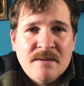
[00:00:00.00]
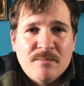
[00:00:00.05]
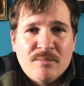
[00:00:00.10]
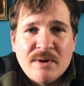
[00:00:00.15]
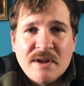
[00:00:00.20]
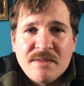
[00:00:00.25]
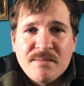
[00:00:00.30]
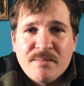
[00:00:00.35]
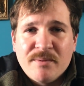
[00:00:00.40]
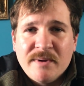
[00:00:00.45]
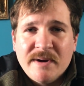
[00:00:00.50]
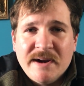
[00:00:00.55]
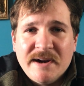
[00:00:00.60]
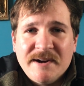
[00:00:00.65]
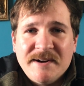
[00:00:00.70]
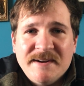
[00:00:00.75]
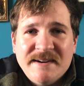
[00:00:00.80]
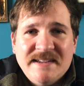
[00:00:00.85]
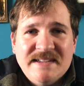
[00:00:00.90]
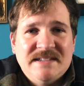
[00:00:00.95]
Breath
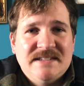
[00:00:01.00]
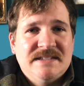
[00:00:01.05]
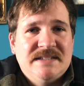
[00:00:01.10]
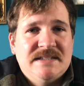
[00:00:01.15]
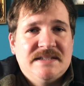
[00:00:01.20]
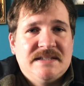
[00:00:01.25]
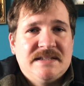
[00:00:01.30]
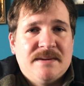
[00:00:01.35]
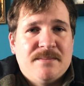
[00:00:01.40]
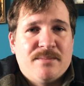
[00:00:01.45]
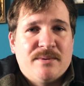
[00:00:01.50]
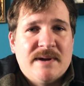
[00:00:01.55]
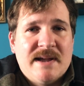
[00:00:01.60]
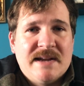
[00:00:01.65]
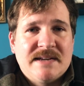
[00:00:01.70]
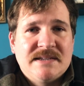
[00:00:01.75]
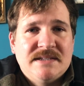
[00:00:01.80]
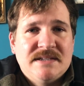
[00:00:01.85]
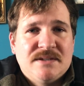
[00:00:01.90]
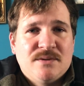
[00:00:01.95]
prayer is a
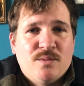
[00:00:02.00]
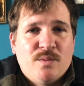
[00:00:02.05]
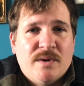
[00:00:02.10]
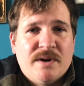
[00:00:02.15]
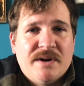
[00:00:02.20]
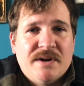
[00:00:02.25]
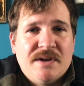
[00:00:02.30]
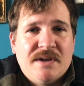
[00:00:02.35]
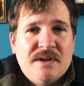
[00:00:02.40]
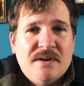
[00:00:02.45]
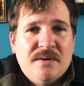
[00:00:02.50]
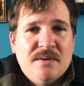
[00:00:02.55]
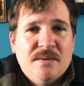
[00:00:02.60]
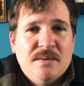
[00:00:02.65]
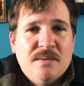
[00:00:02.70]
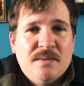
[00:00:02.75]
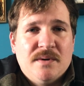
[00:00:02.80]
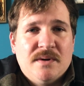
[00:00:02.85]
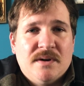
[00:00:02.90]
practice where you